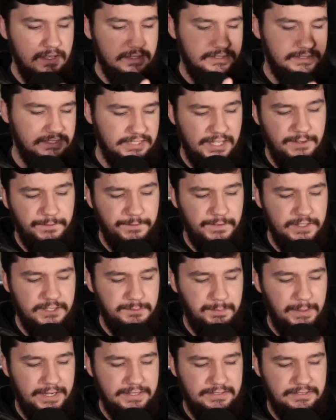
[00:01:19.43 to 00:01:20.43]
Ceph
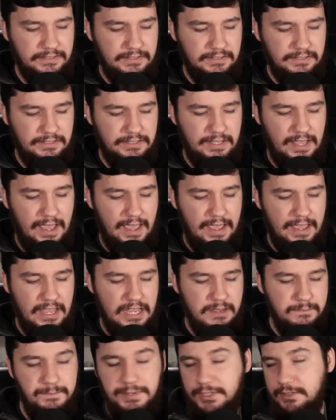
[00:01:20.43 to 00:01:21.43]
is basically
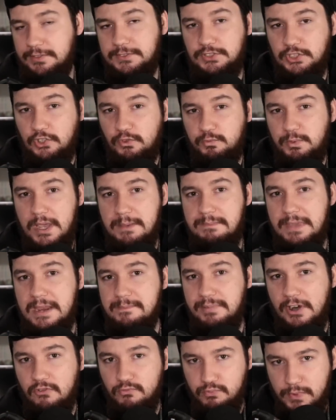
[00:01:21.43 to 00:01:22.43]
a bit of software
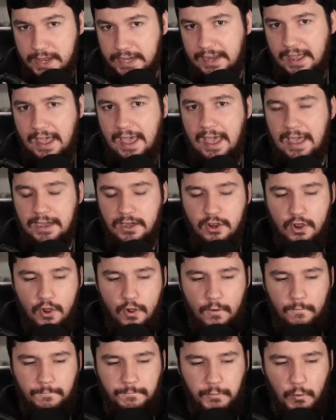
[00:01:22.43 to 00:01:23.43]
made by Red Hat
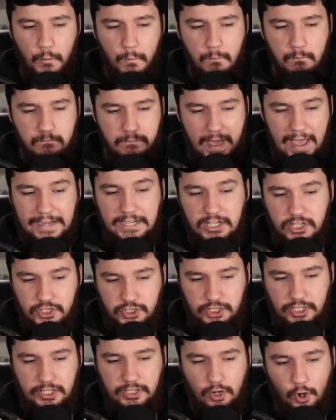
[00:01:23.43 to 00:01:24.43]
for
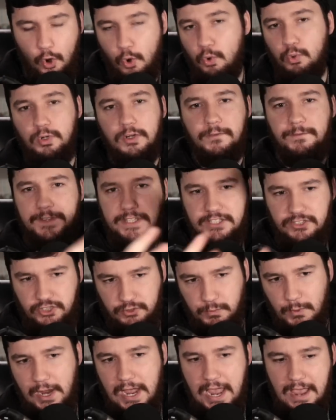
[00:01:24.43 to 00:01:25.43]
managing all of these
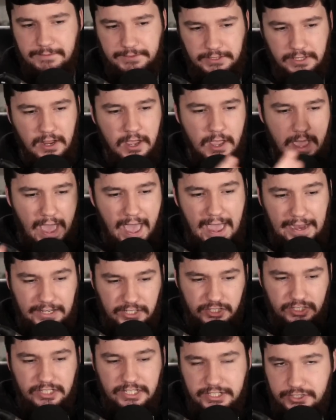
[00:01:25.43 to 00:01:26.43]
drives and
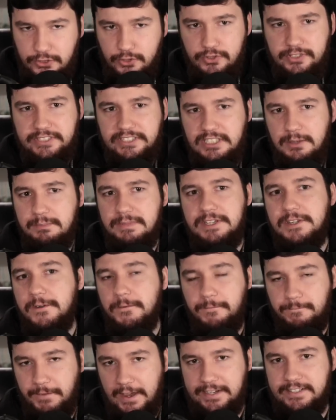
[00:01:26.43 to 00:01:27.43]
actually using them in an
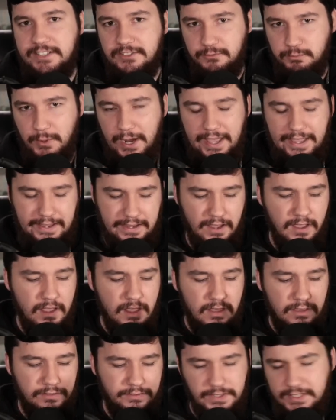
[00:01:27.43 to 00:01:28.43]
effective way.
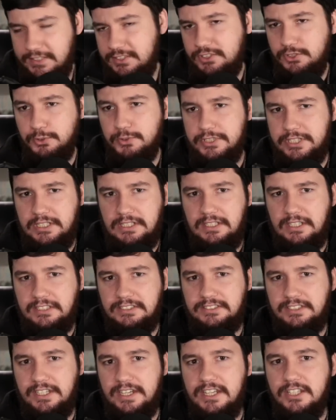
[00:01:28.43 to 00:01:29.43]
This storage
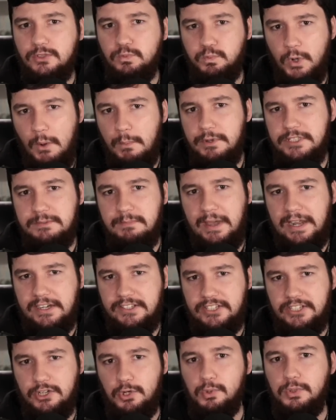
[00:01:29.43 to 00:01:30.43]
cluster is what was
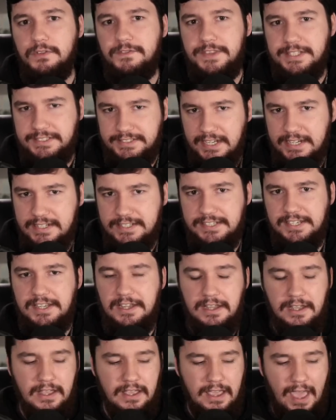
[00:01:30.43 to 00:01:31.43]
managing all of the
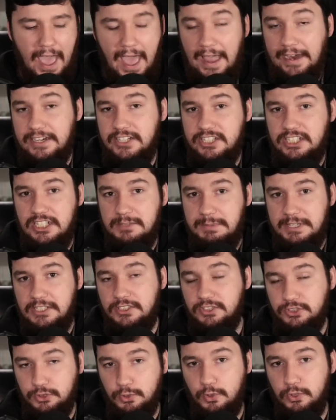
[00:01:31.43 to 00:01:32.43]
data actually being
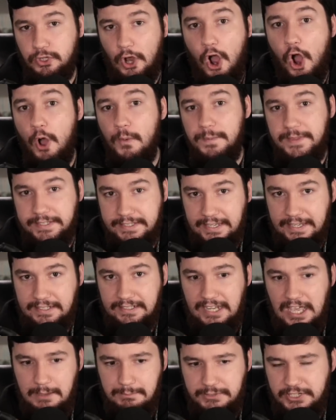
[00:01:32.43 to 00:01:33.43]
stored on the
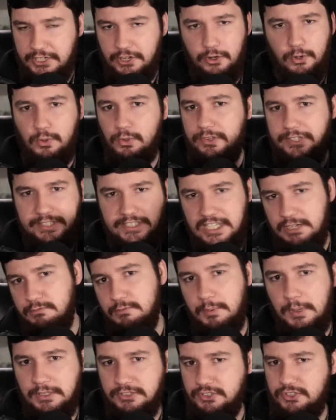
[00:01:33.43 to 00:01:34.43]
GitLab, you know, all the Git
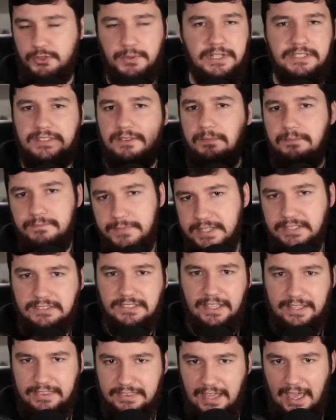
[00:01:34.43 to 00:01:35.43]
repositories and
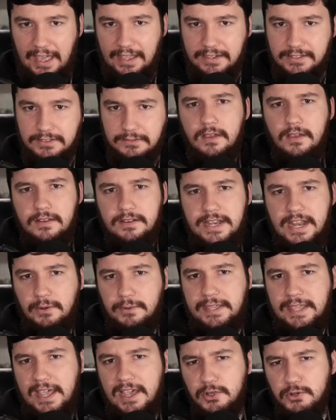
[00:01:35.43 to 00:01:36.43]
things like that. Now,
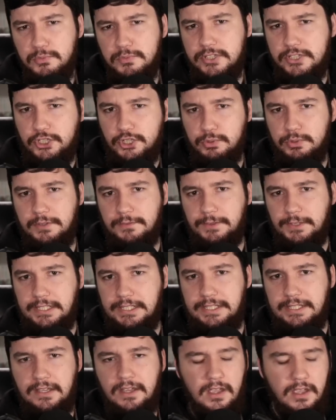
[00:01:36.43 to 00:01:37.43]

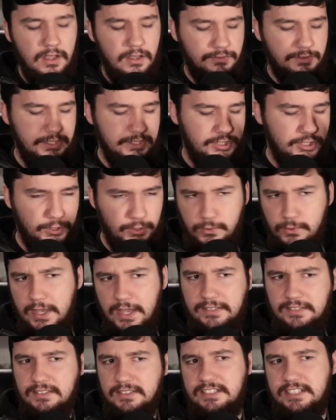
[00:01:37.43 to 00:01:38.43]
counterintuitively, the two
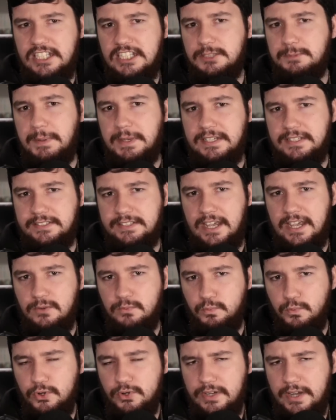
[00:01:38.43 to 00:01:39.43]
S S Ds being
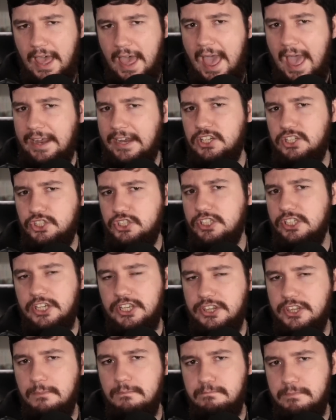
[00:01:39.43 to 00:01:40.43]
dead weren't
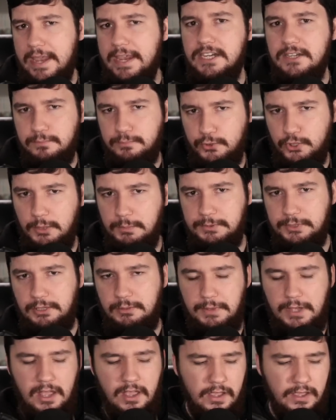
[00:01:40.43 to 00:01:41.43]
actually the main problem.